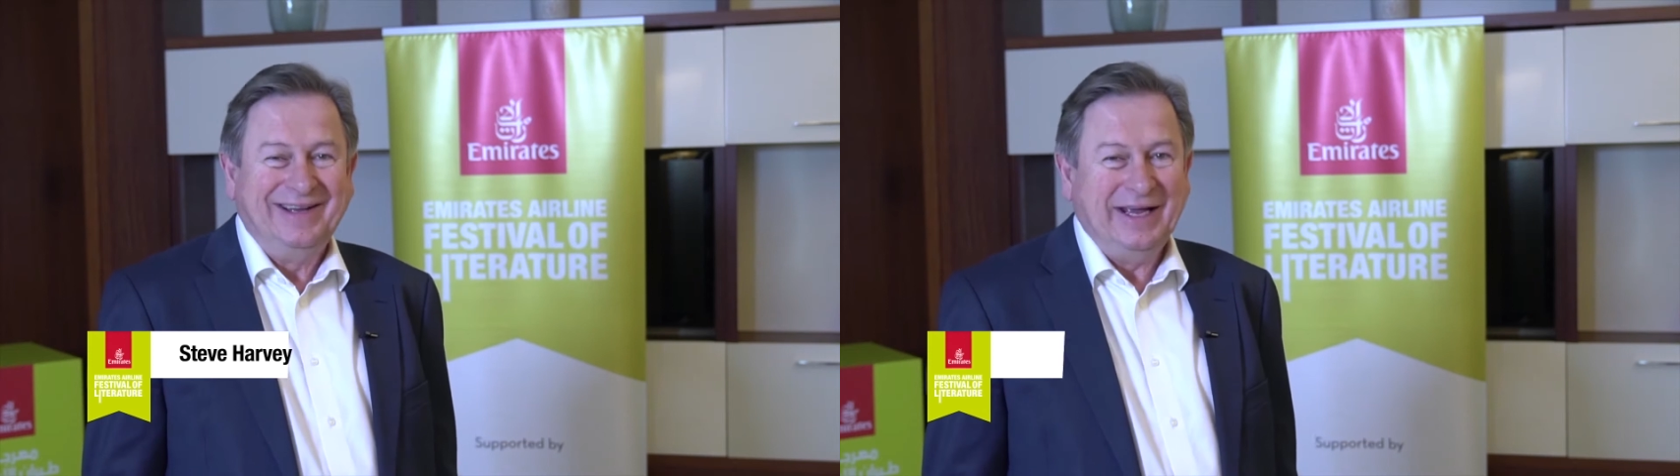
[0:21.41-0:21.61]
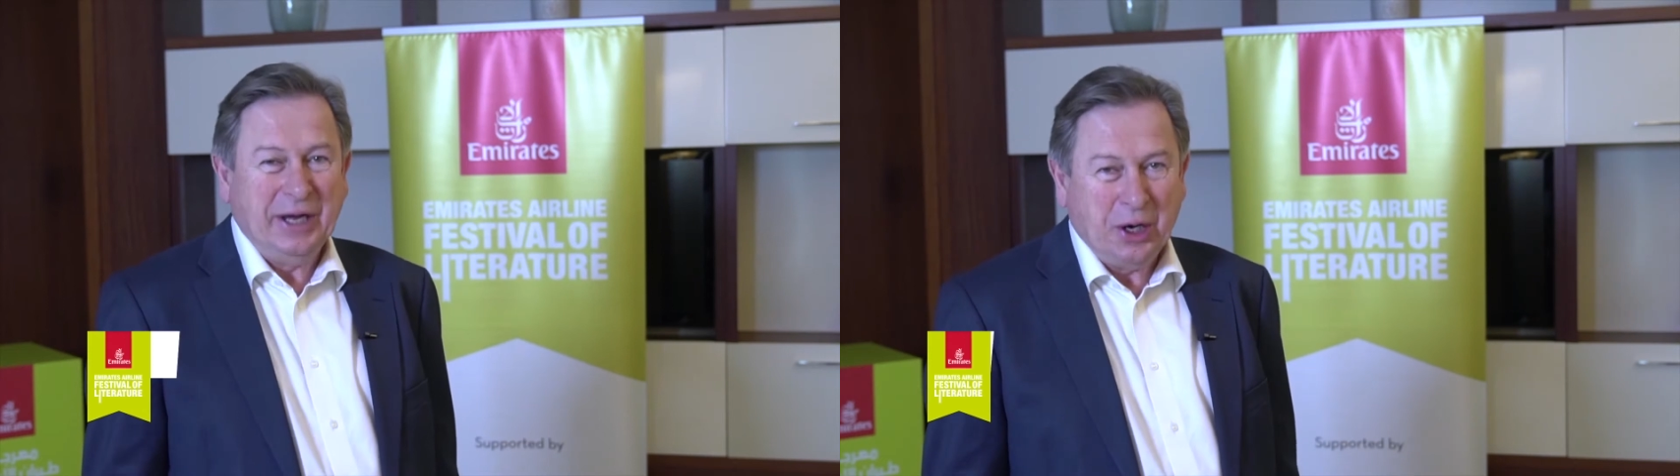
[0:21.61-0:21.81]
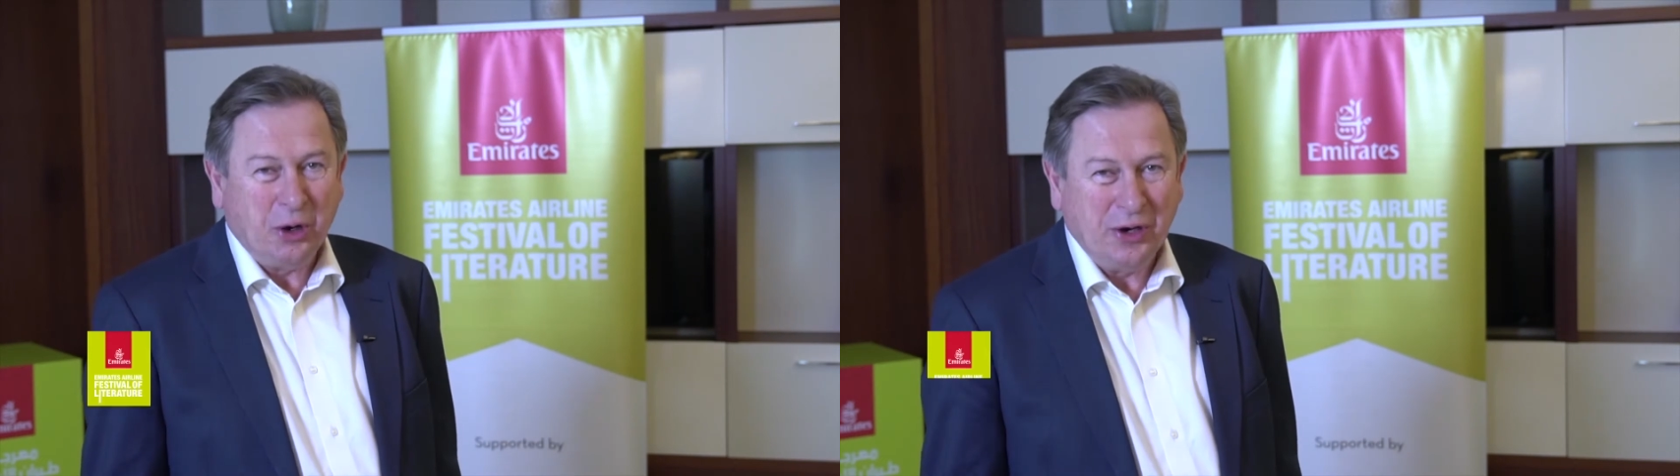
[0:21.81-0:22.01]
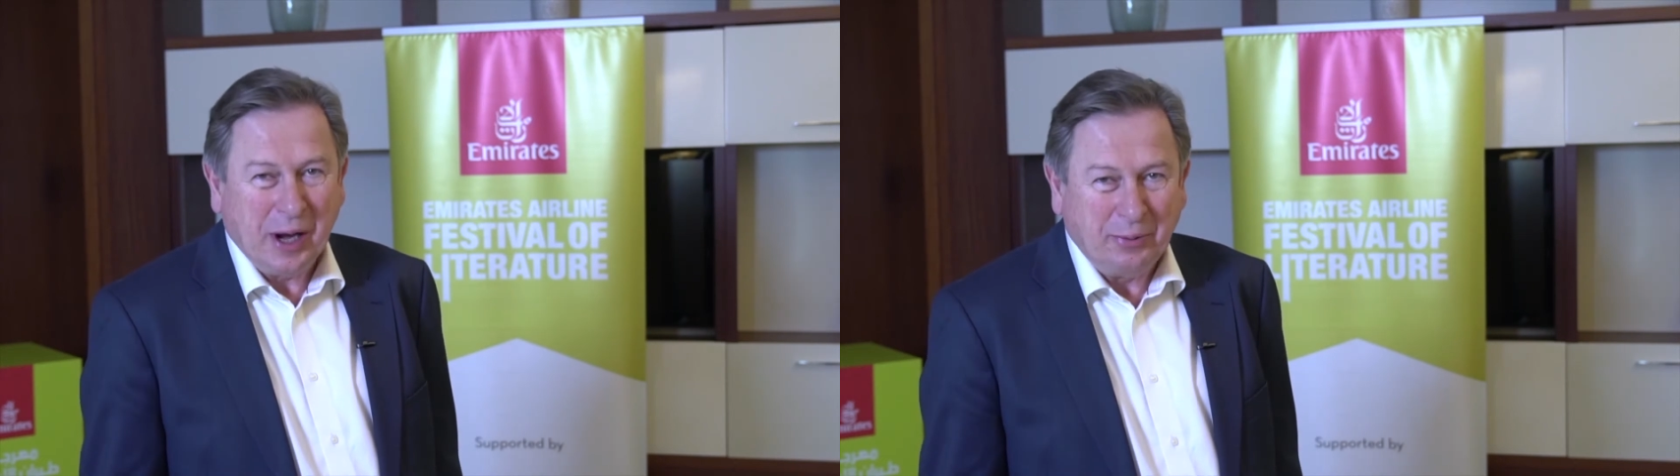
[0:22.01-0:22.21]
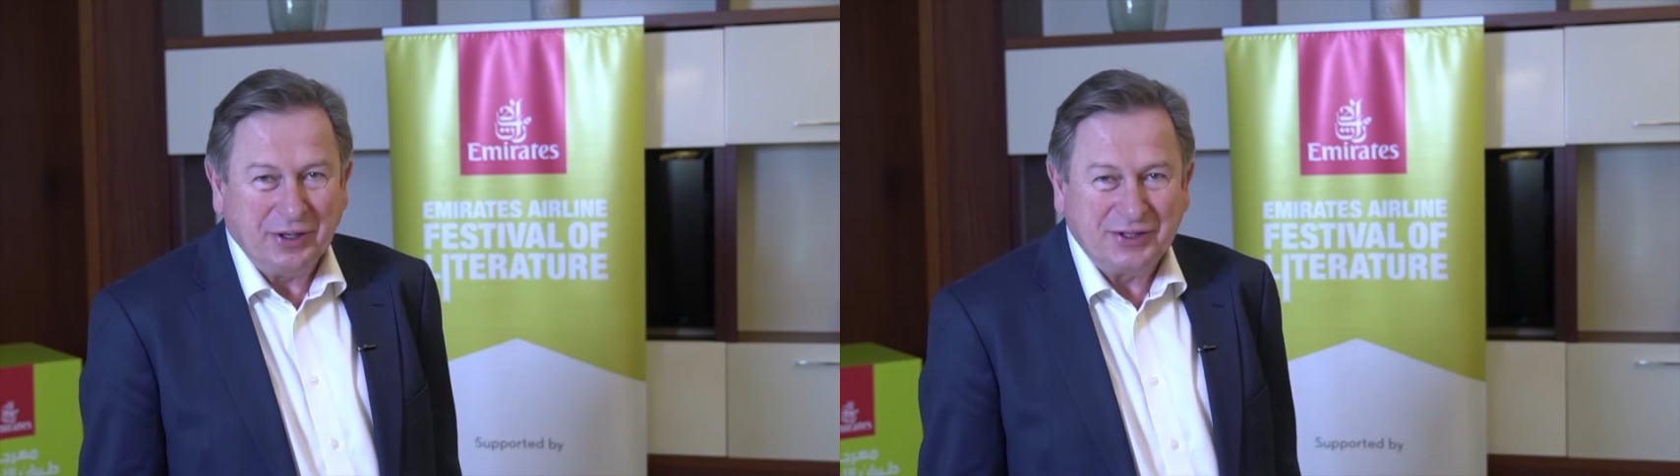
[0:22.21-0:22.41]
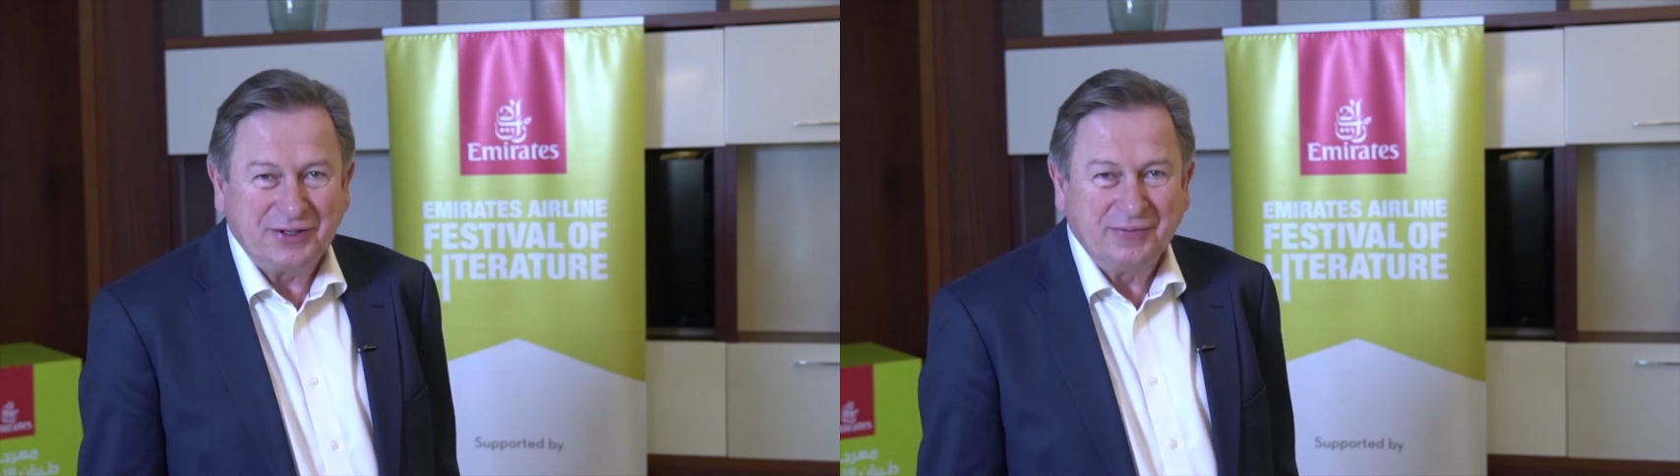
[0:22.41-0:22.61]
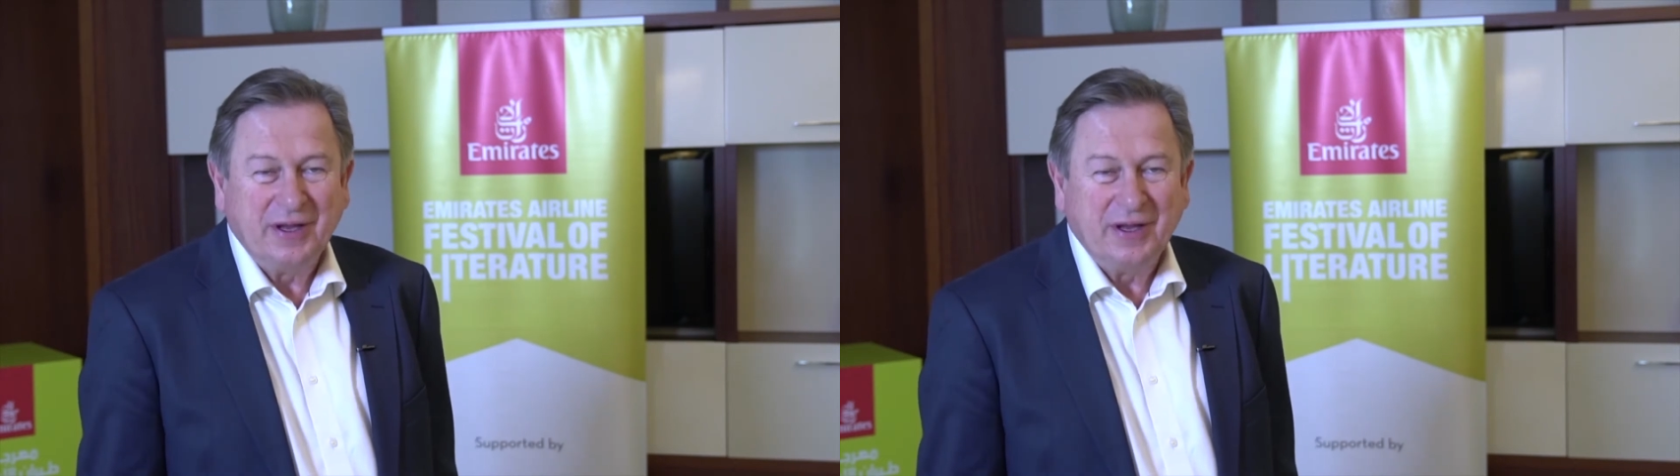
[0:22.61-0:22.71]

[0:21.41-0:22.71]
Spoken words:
here on Emirates.